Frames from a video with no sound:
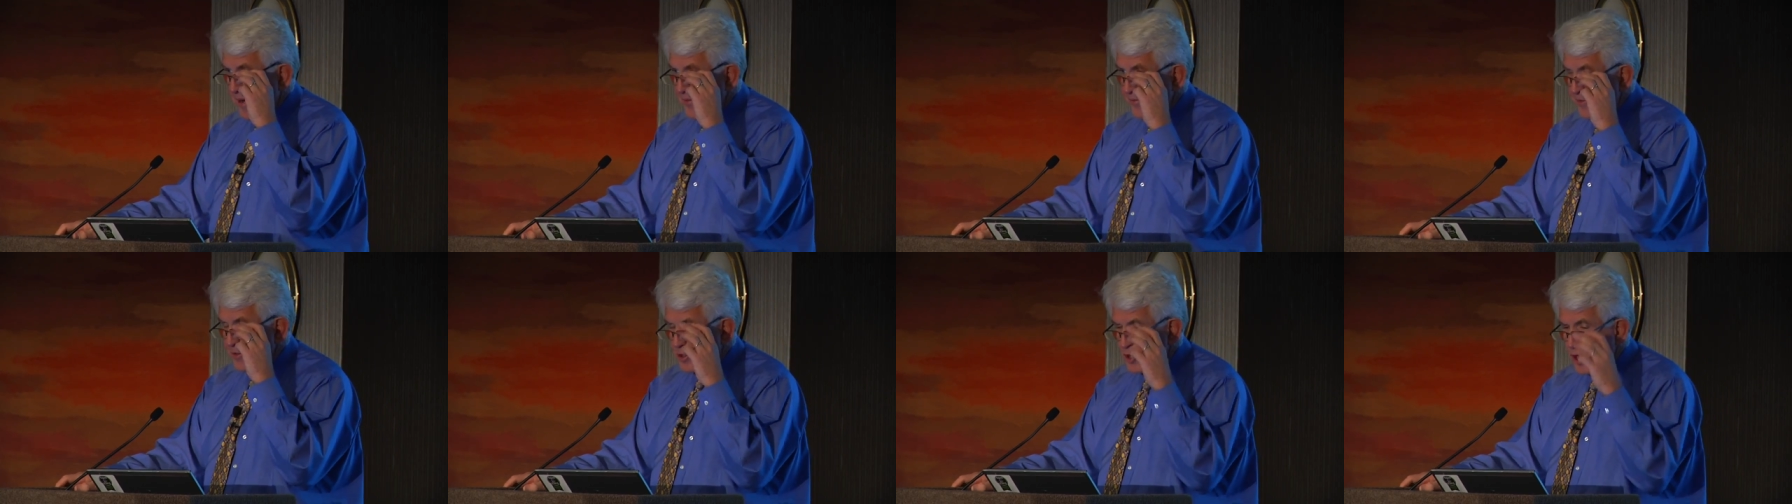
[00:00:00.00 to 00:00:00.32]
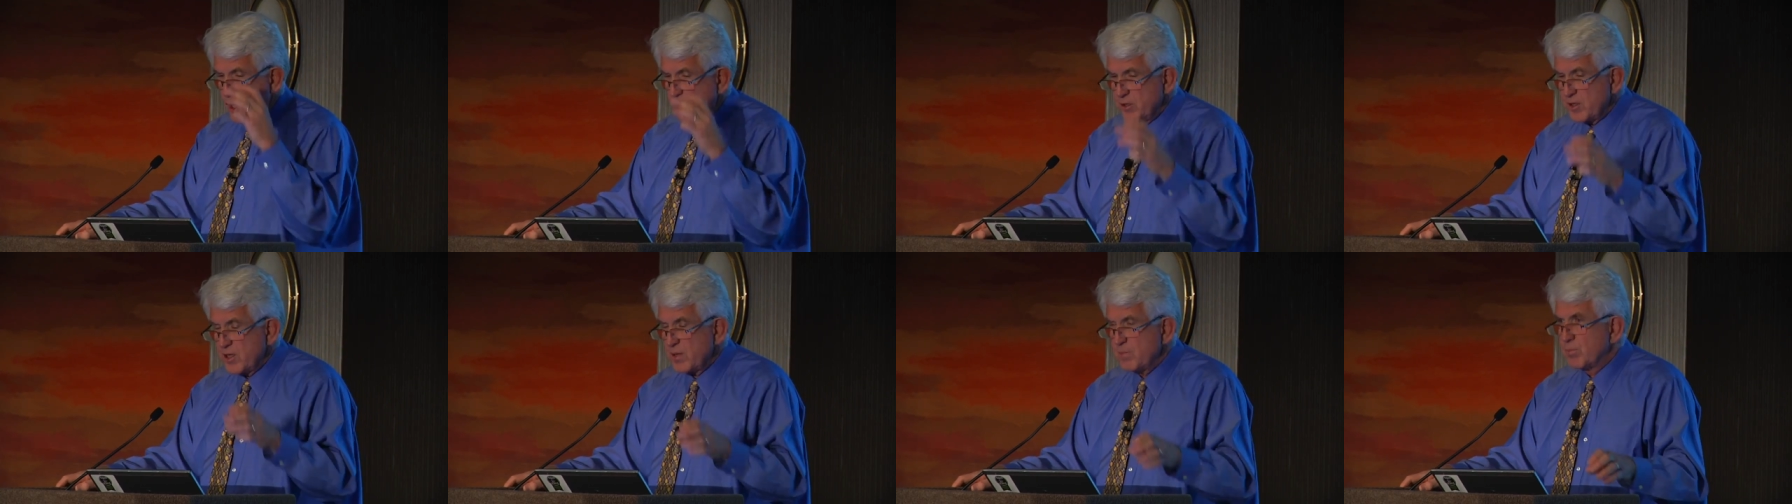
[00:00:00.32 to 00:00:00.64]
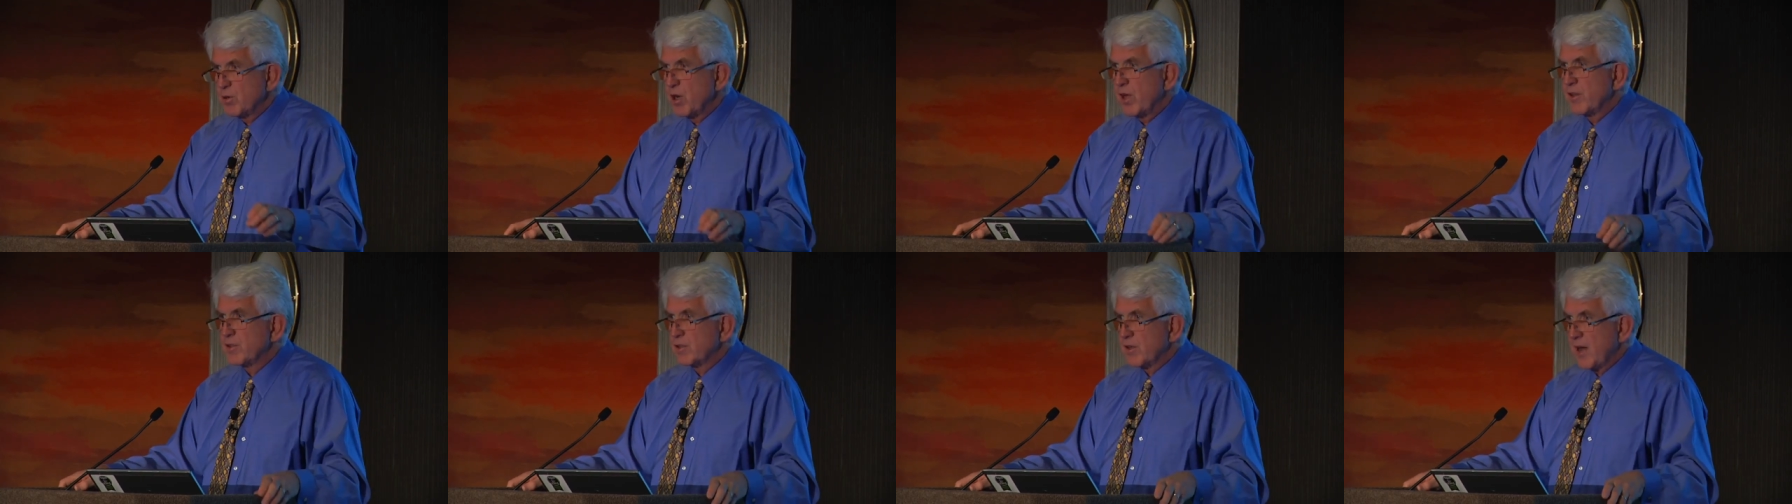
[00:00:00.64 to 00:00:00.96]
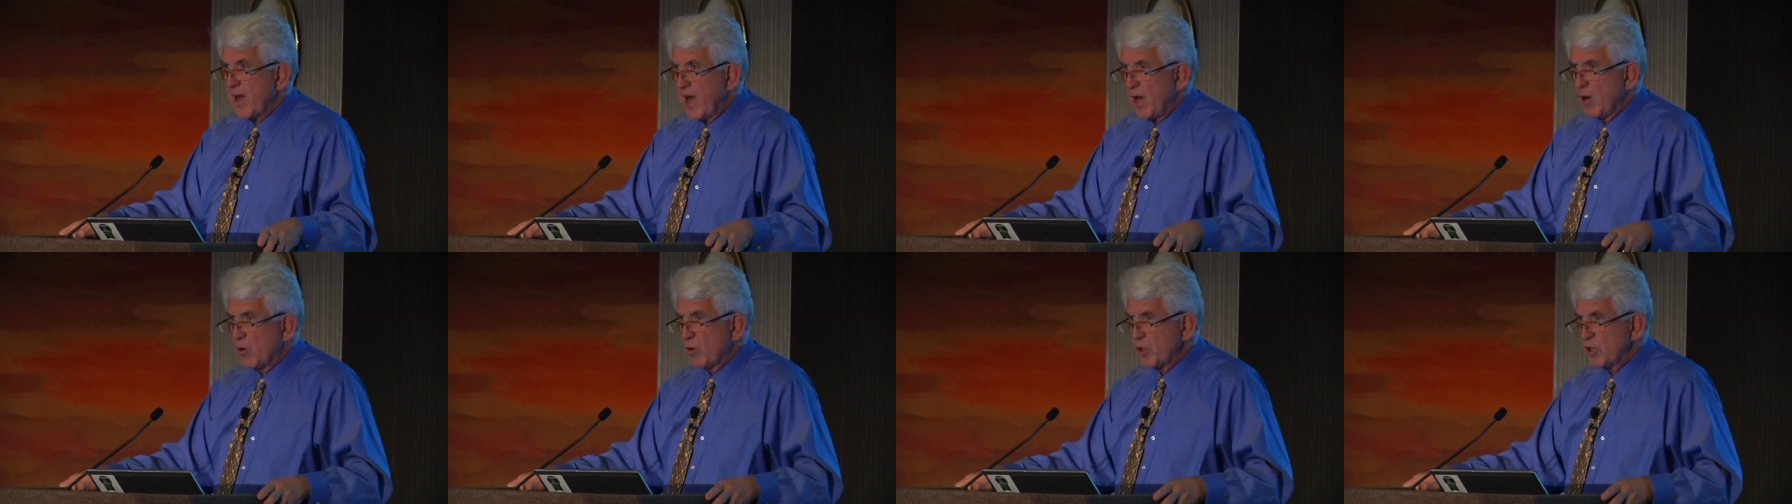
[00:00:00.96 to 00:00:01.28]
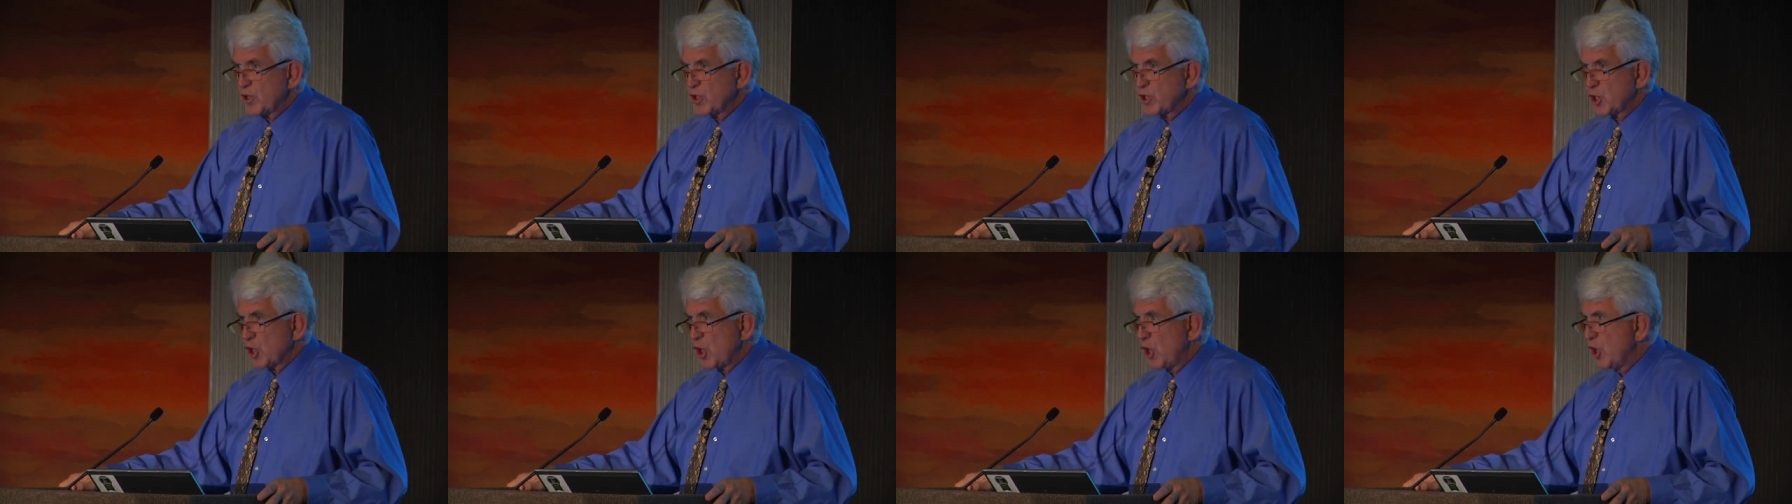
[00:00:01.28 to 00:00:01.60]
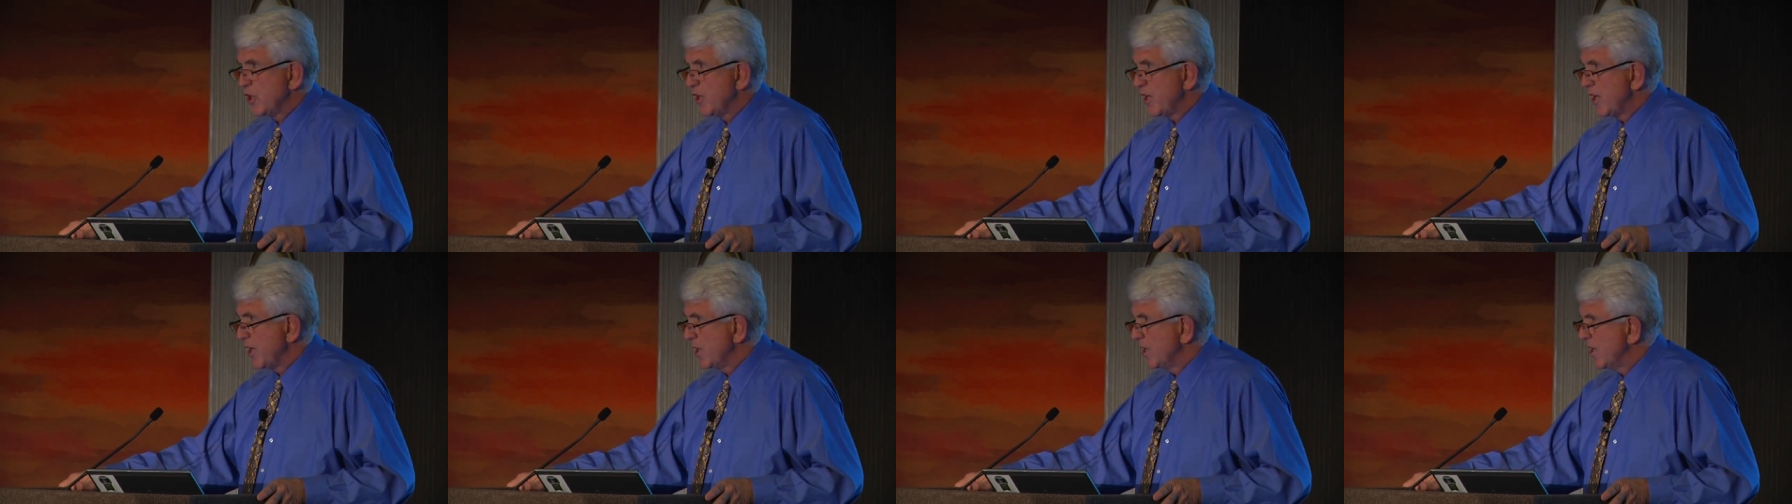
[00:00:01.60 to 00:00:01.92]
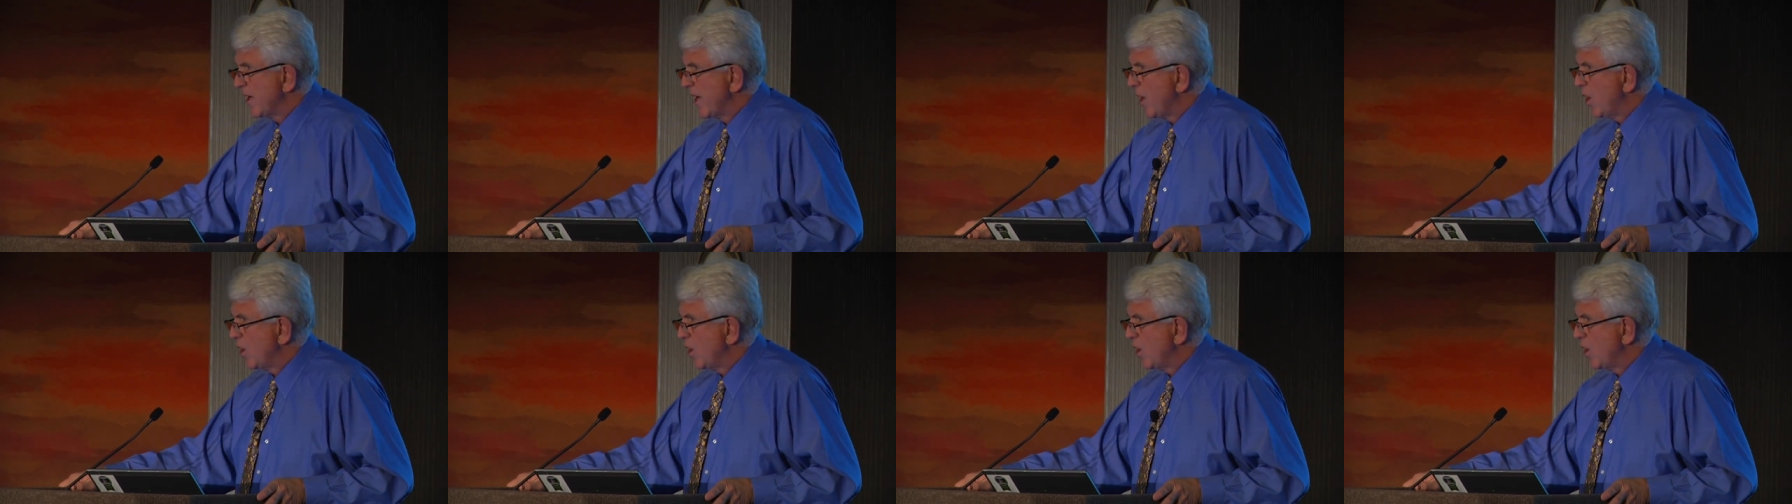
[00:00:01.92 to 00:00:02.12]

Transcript: my fraternity brother, Howard Charney.